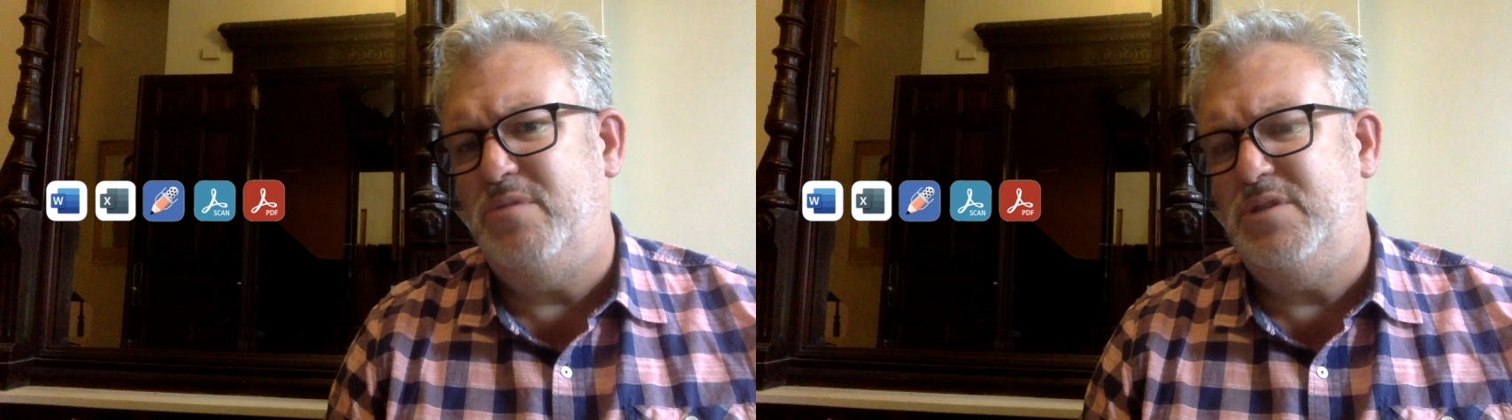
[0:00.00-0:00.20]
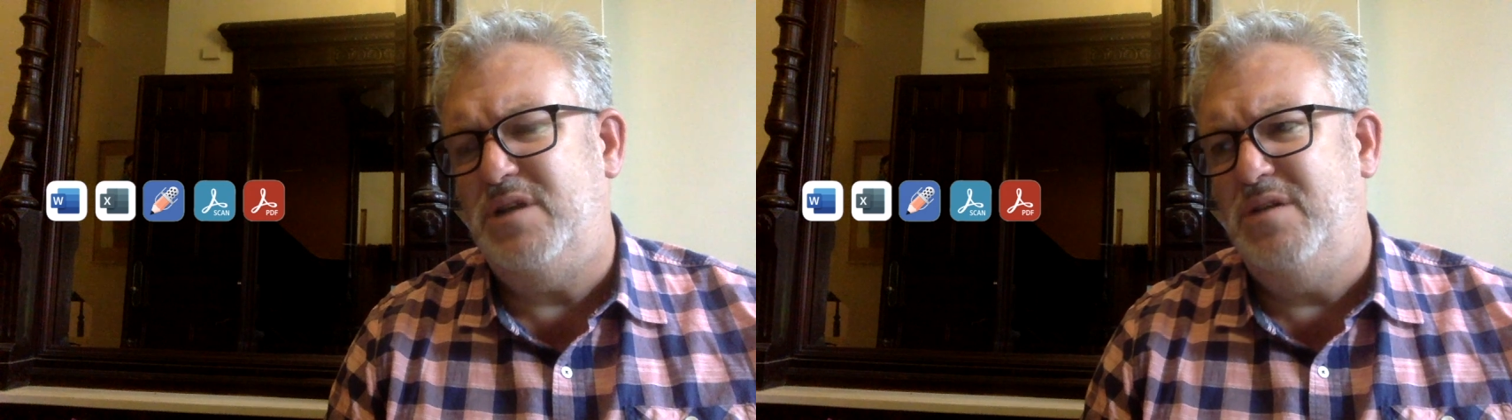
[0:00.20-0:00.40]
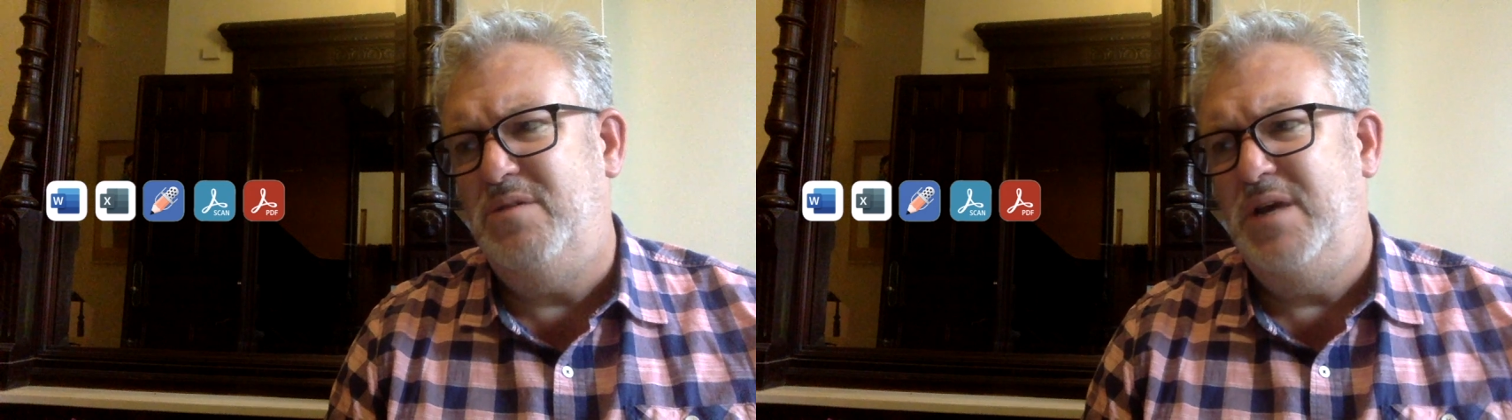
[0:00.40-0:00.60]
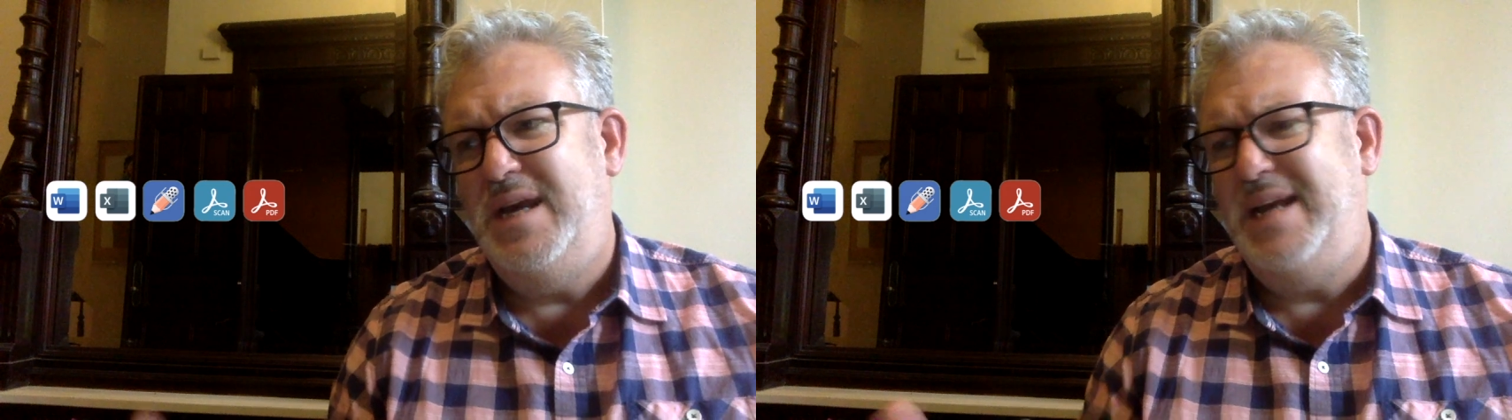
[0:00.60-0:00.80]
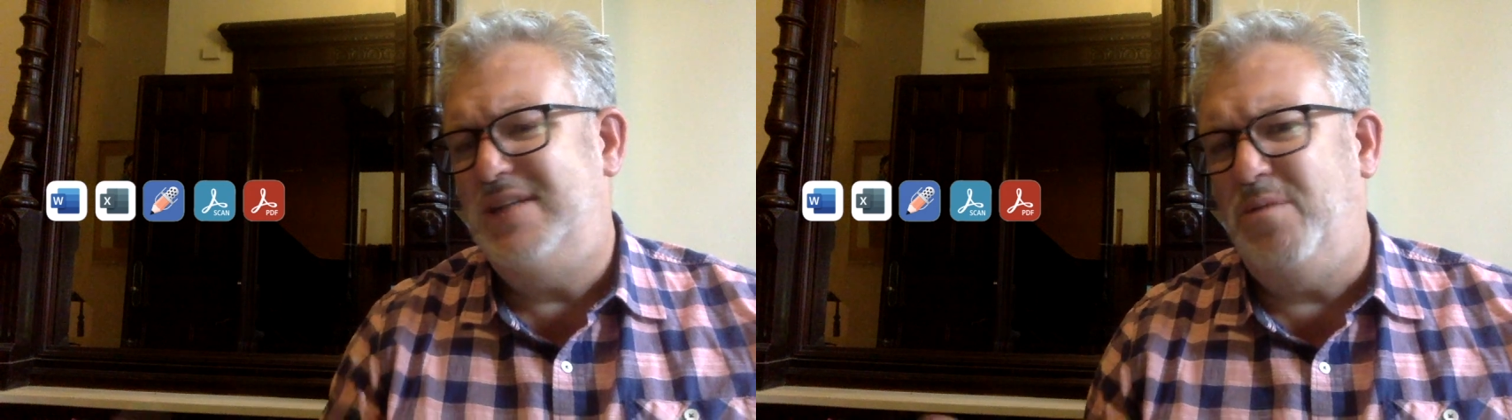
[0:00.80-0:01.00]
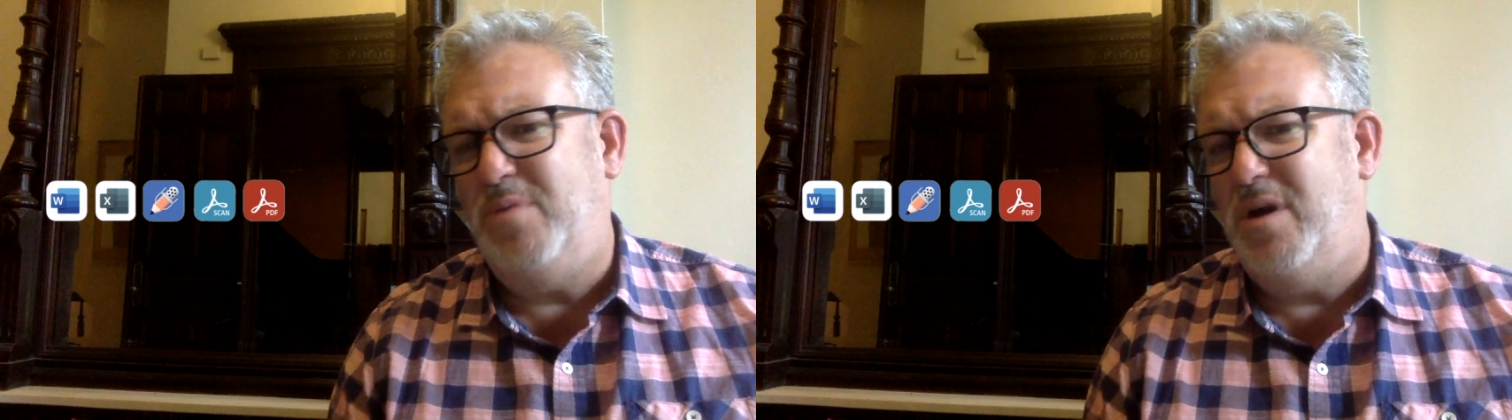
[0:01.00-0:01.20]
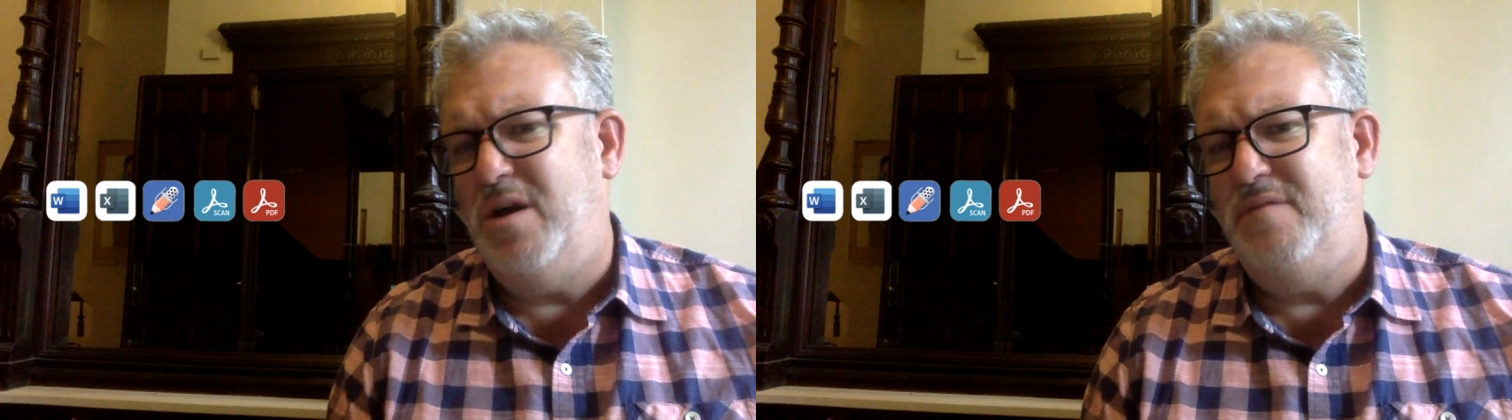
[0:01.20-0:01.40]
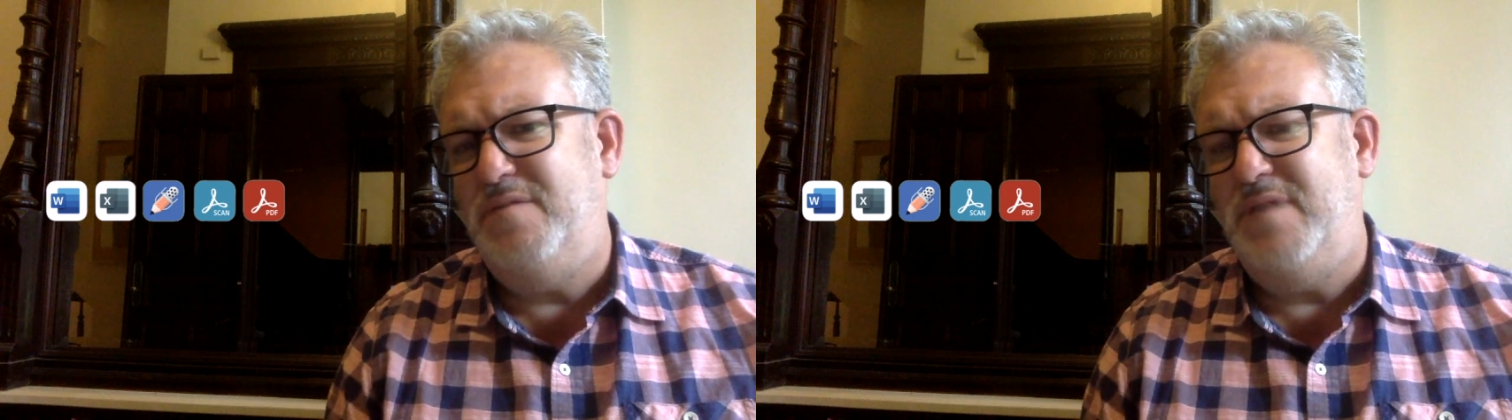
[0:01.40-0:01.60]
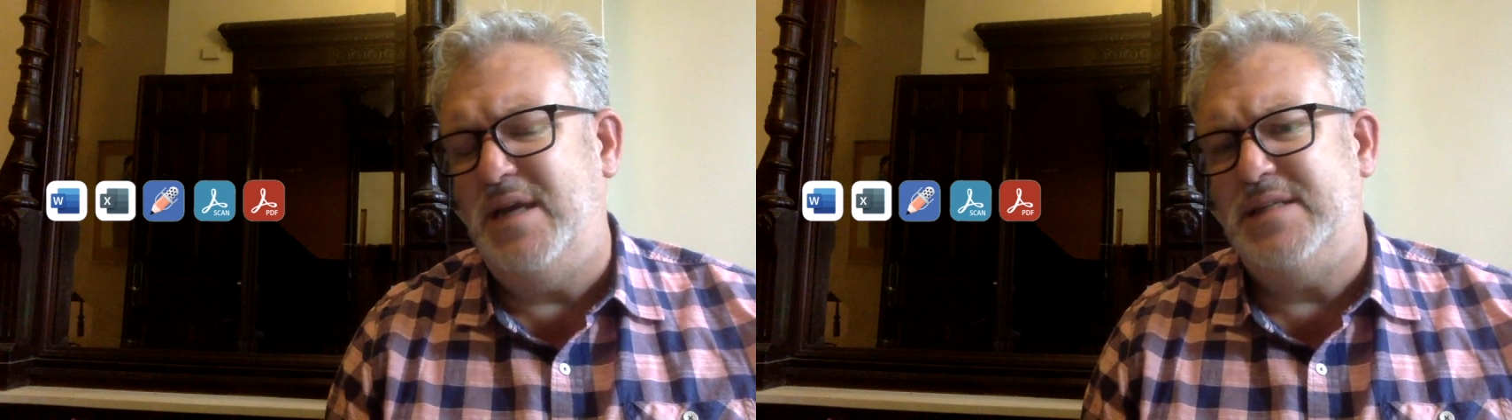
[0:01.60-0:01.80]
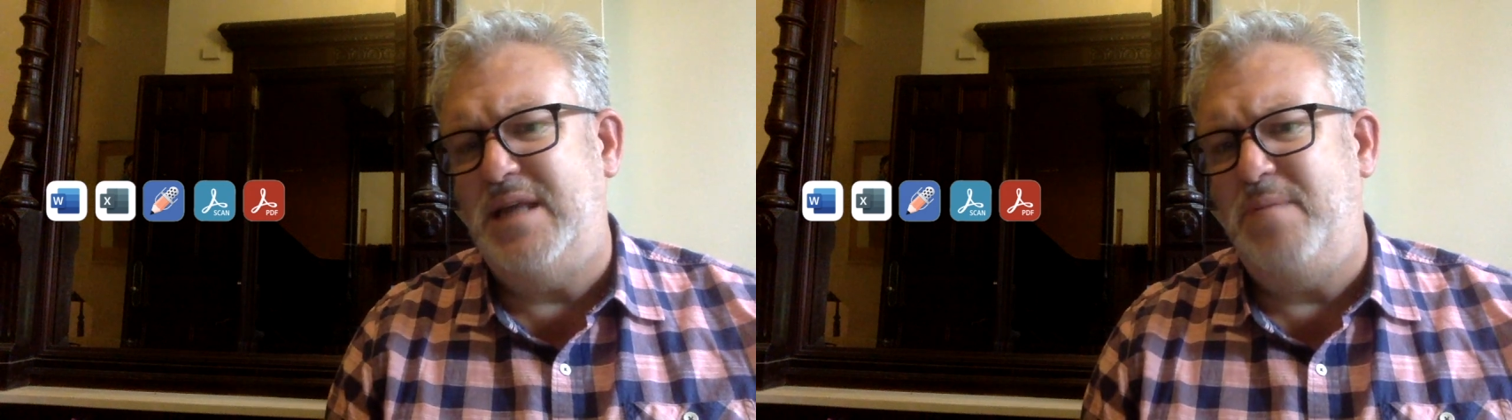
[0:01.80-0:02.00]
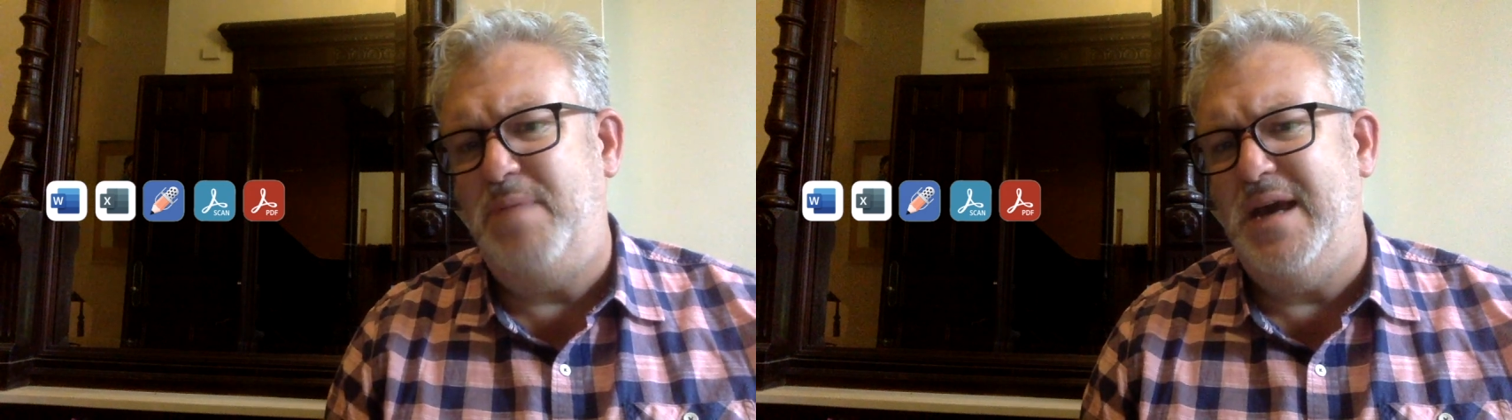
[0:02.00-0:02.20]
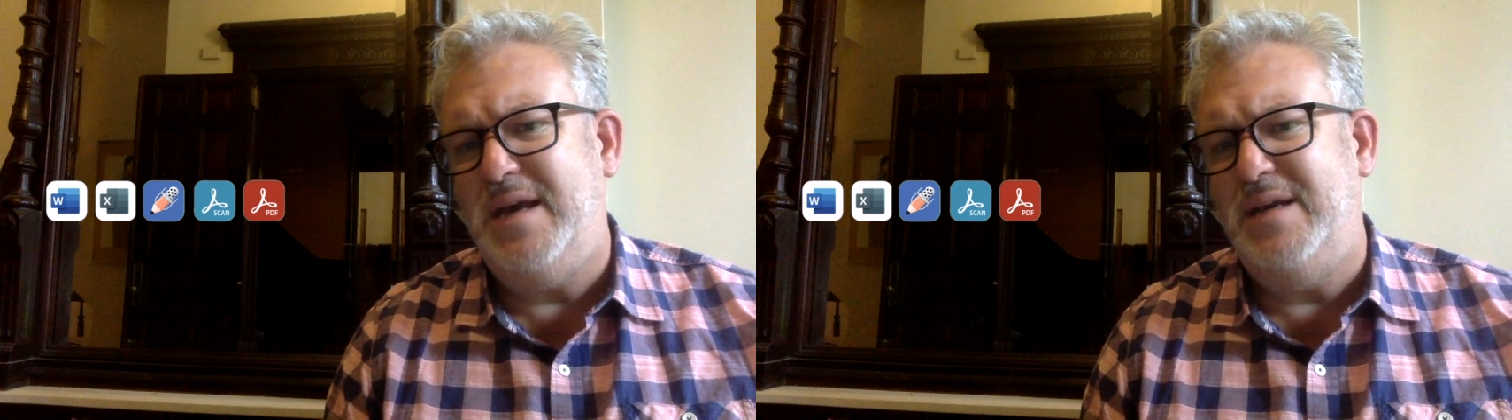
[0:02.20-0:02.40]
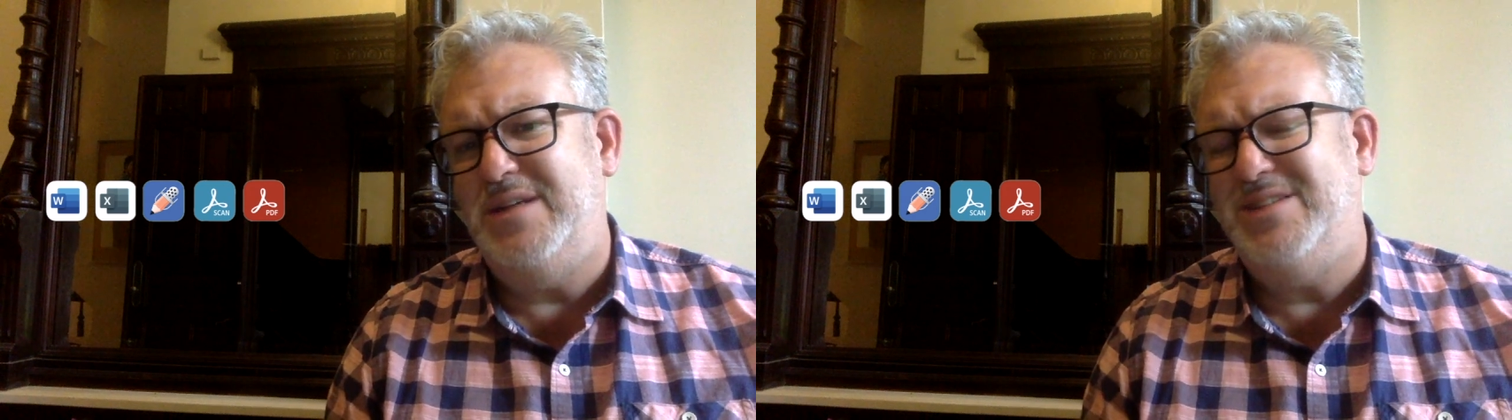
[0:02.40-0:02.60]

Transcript: So it's all part of that same package.